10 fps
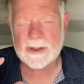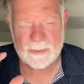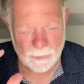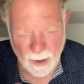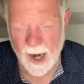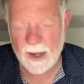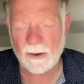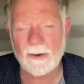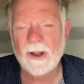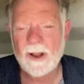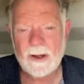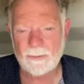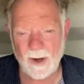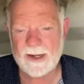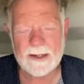trial,
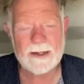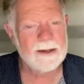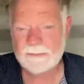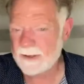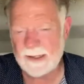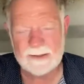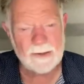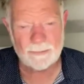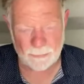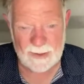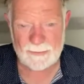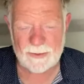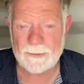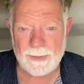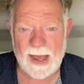right? In this
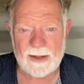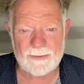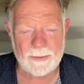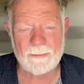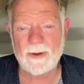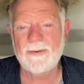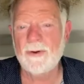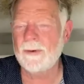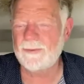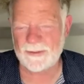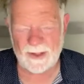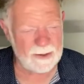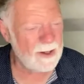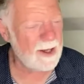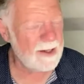recent past, some of you have
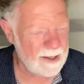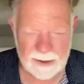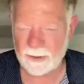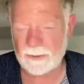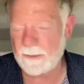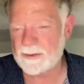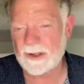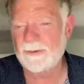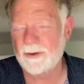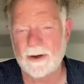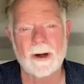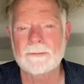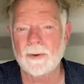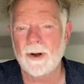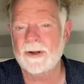seen interruptions in our
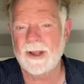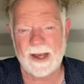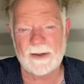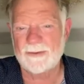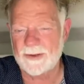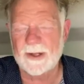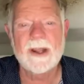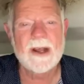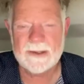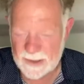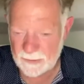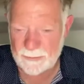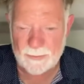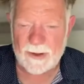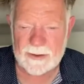broadcast and
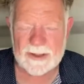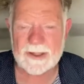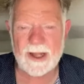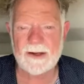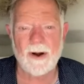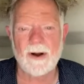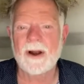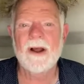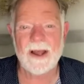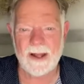dysfunction in our